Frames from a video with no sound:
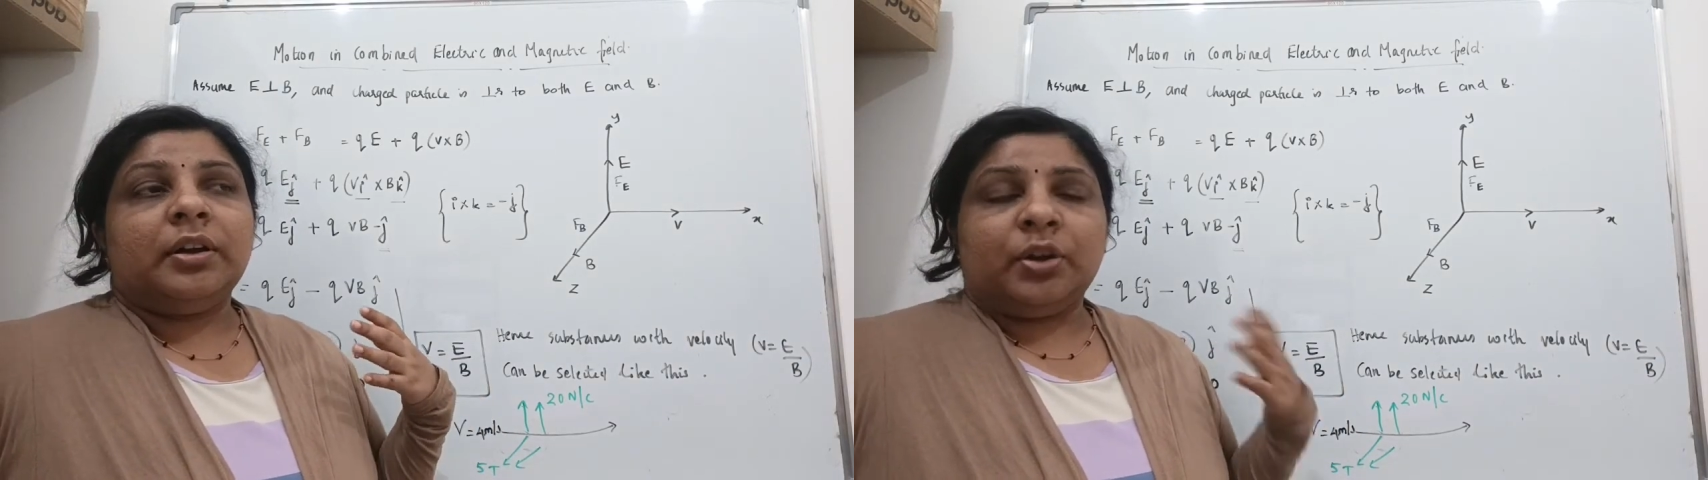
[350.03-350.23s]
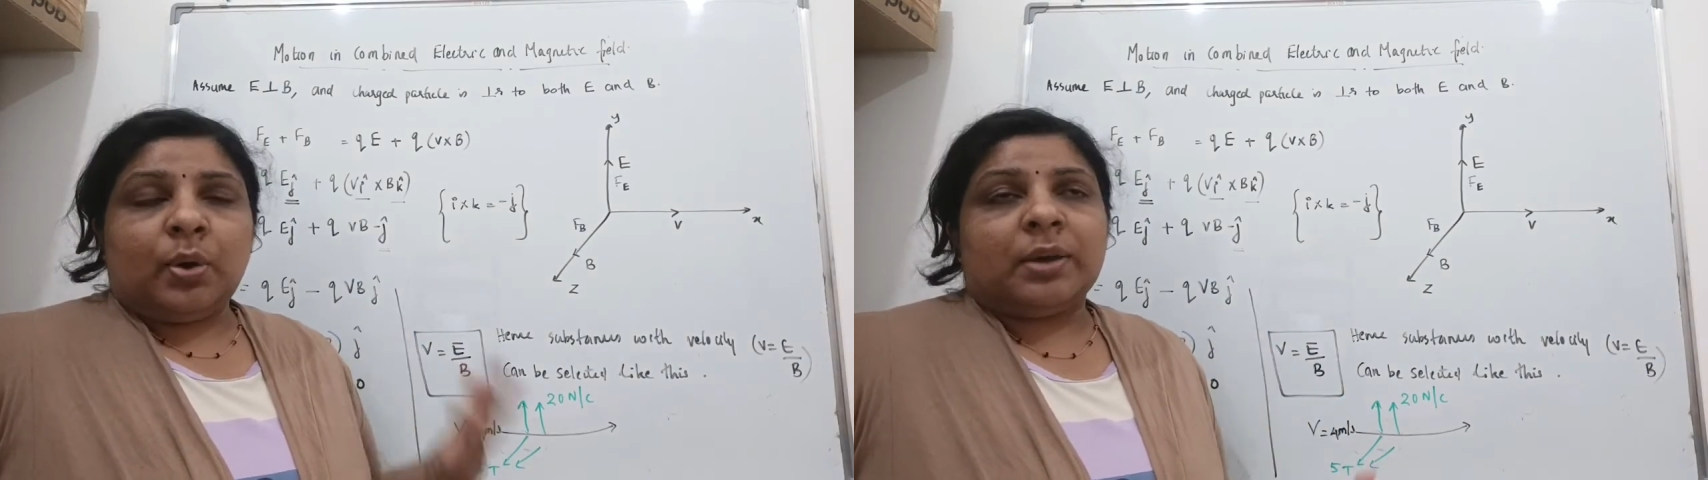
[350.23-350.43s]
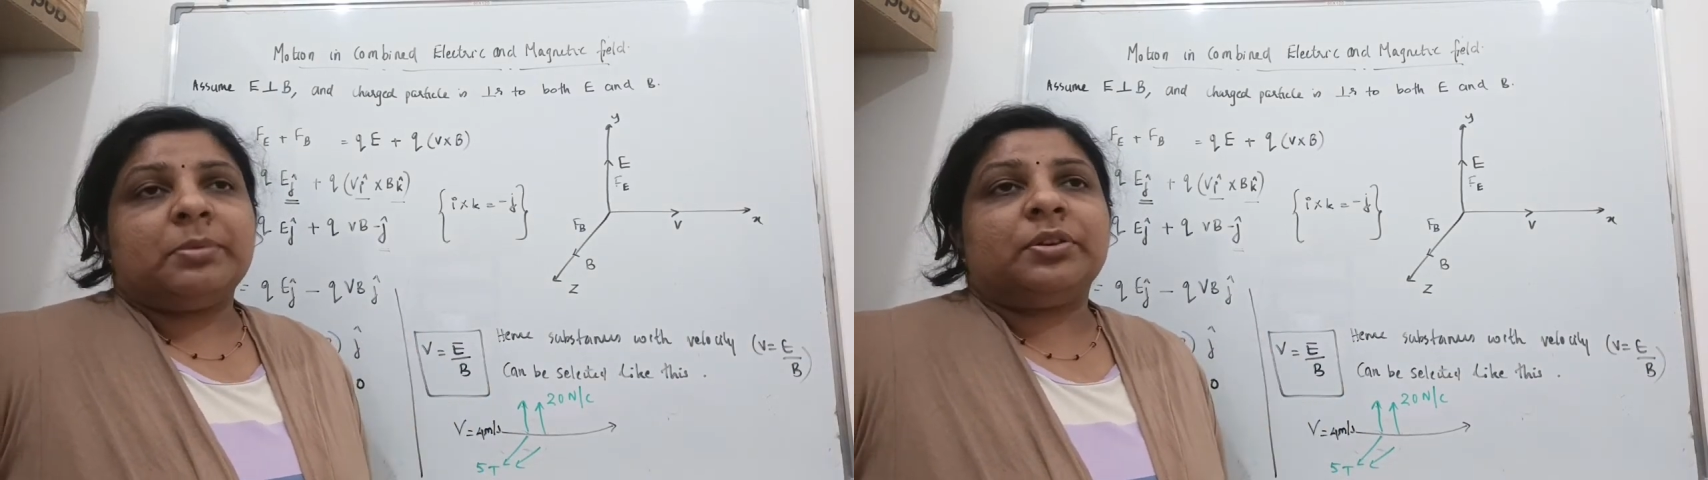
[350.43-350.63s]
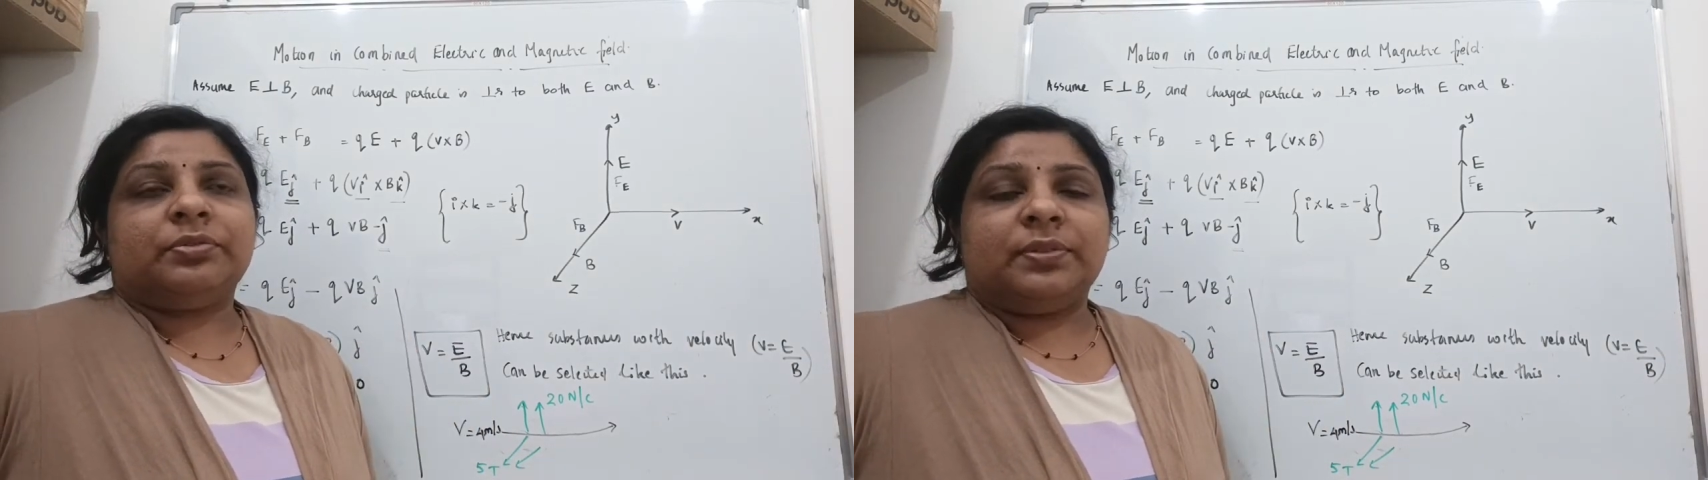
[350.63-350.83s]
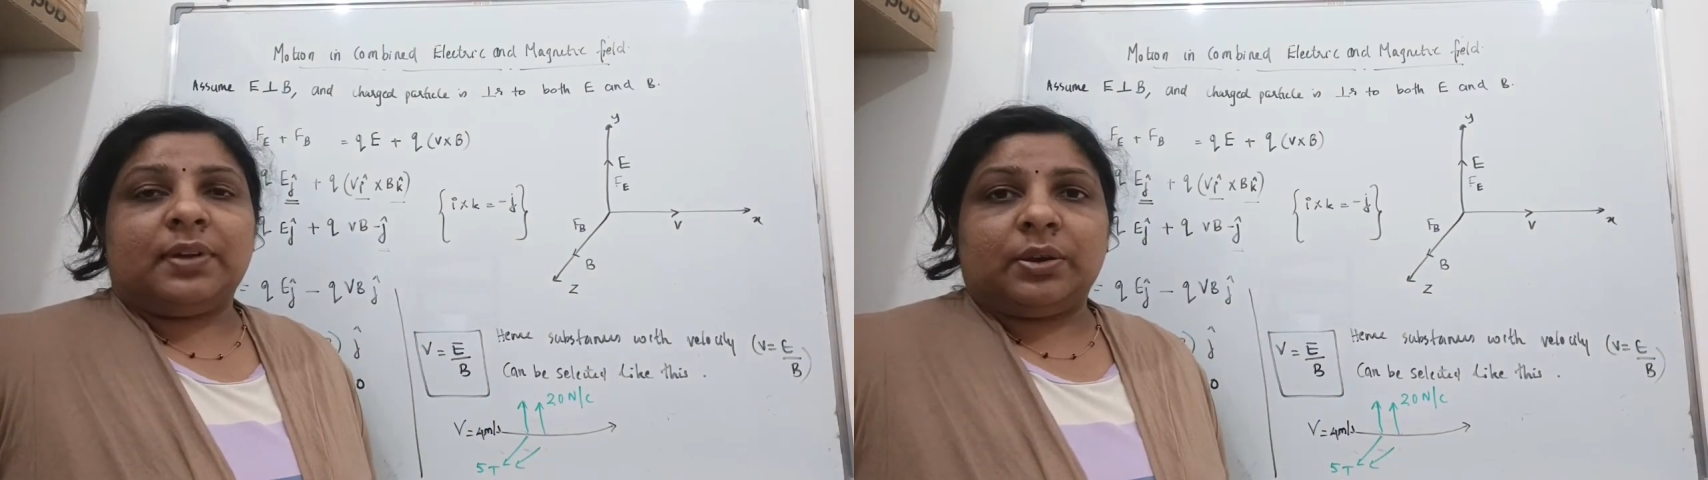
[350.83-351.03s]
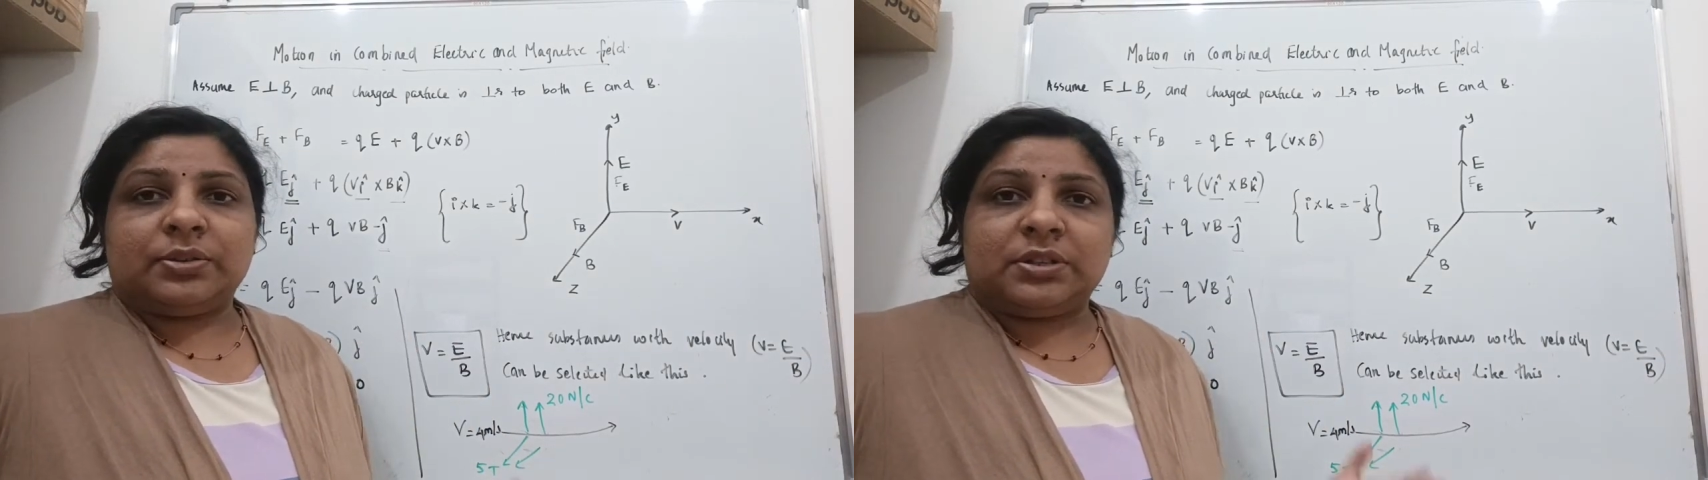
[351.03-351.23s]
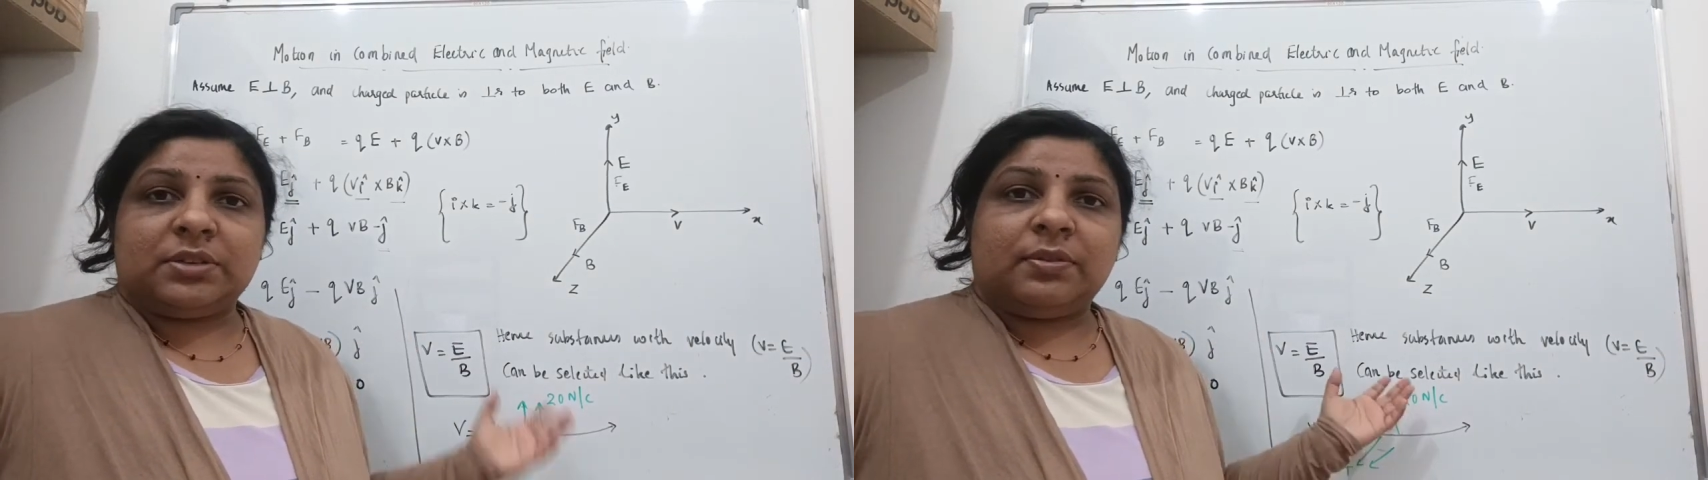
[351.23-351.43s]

requirement of the velocity,